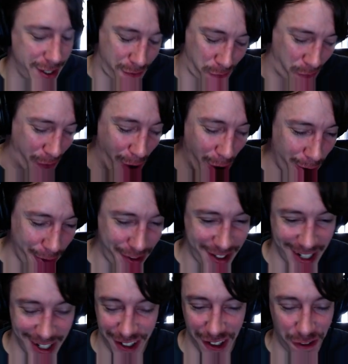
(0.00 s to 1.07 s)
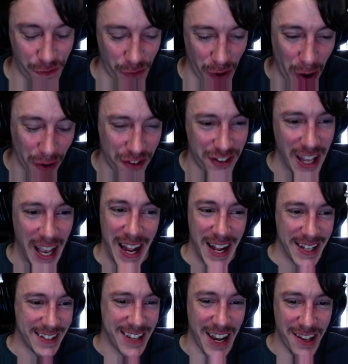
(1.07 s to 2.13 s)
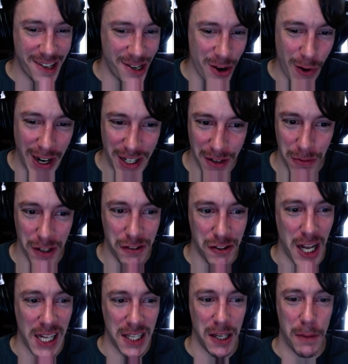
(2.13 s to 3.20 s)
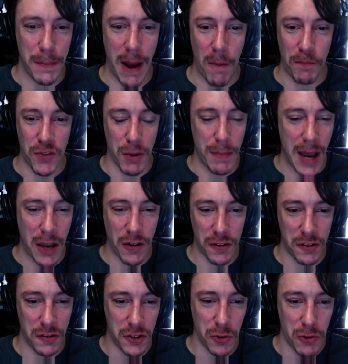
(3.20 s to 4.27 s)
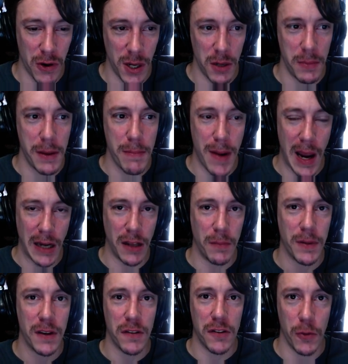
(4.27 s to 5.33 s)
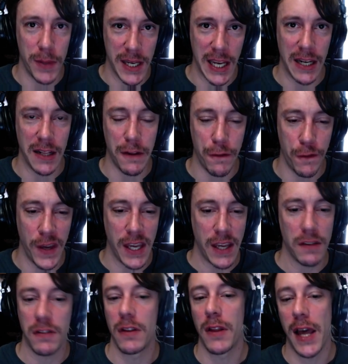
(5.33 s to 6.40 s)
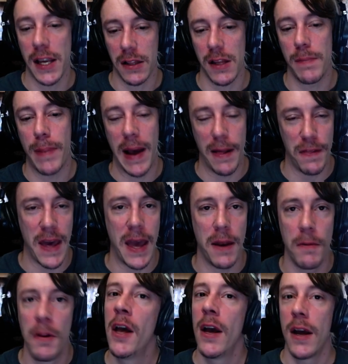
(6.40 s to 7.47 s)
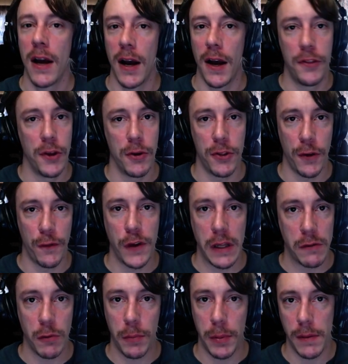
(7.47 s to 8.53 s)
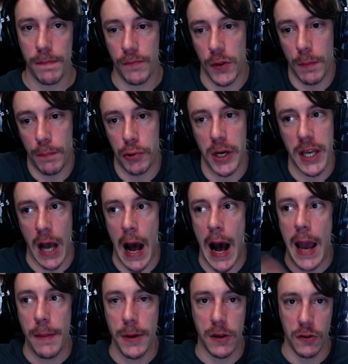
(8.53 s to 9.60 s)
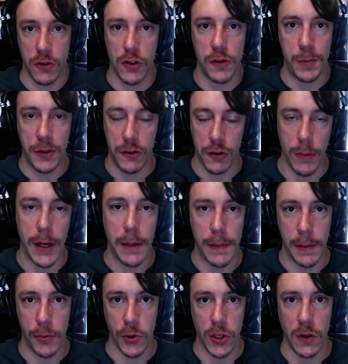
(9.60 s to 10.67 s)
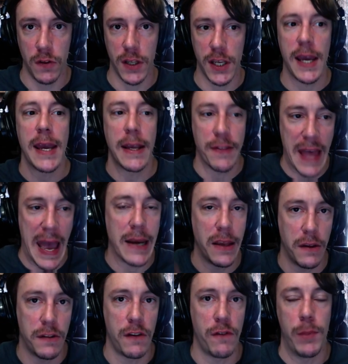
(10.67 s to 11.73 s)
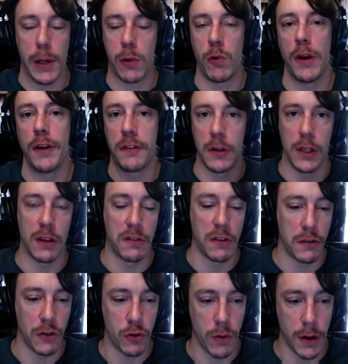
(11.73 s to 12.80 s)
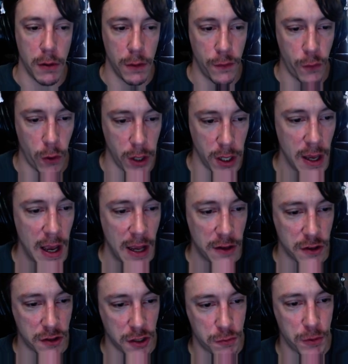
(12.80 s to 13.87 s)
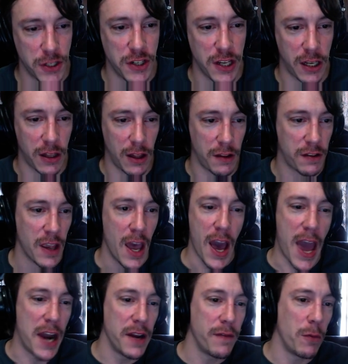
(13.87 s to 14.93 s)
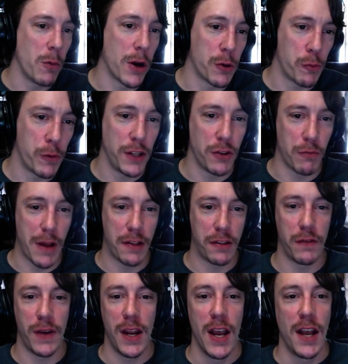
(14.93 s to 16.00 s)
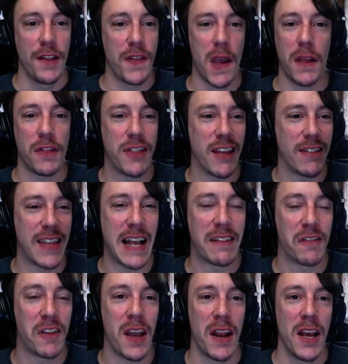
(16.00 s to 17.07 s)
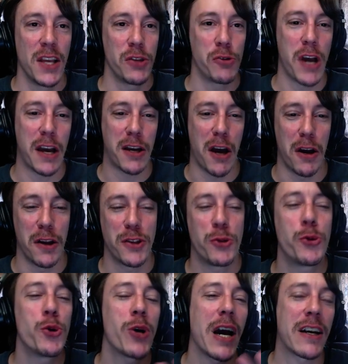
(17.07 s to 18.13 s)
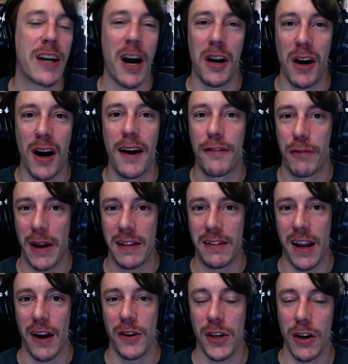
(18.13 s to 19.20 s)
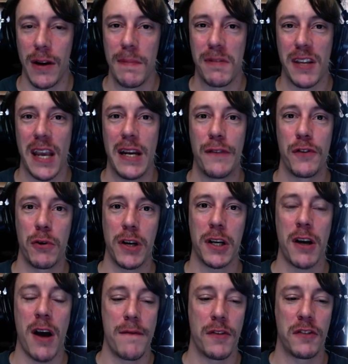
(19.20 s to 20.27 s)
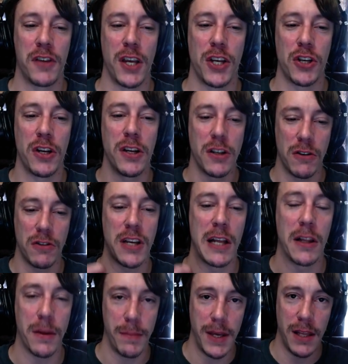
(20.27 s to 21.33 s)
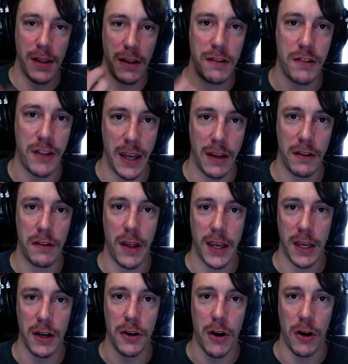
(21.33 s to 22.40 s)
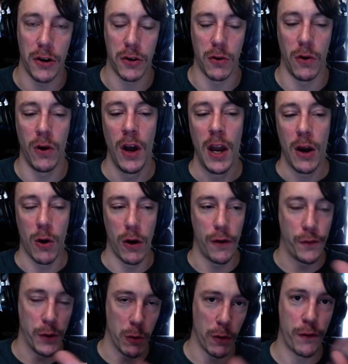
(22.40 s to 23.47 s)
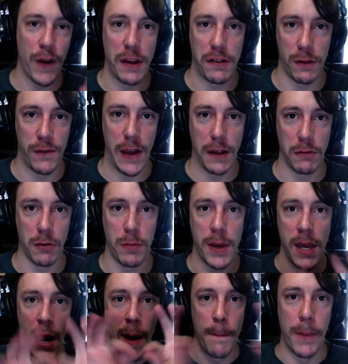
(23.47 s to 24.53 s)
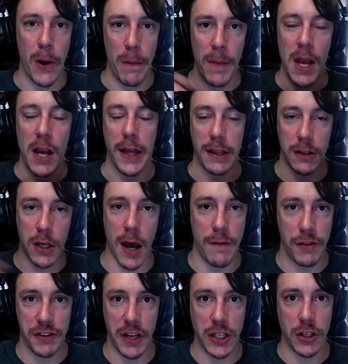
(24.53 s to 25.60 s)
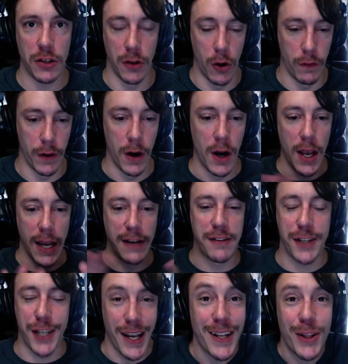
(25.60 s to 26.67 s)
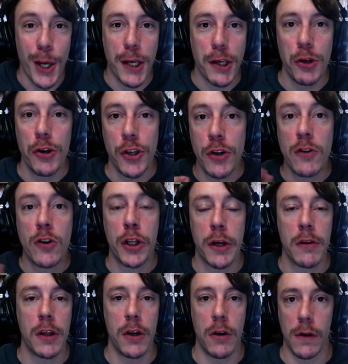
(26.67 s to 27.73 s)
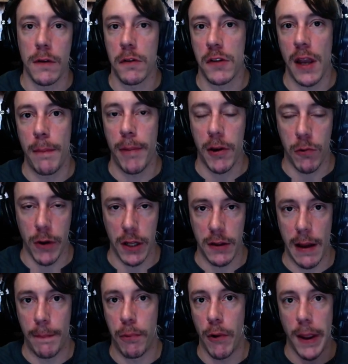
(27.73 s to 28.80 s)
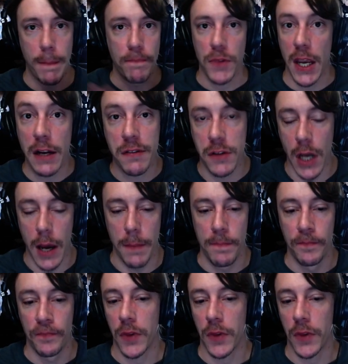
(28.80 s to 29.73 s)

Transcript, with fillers: just false. That's just false. This guy's no idea what he's talking about. The miners are still going to be mining because they'll be getting the fees, and likely by then uh, the, the fees will be pretty high because there'll just be so many people using it. That is if Bitcoin still exists in twenty-one forty. So it's just ridiculous. I don't even want to read the rest of it. Th th that's it. You You got cut. You got cut off right there. You know what I'm saying? If you're in a conversation and you're telling me these things, like in an article, or if you were face to face with me, boom, like the conversation's over. It's t like you you clearly don't understand Bitcoin at that point. It's done.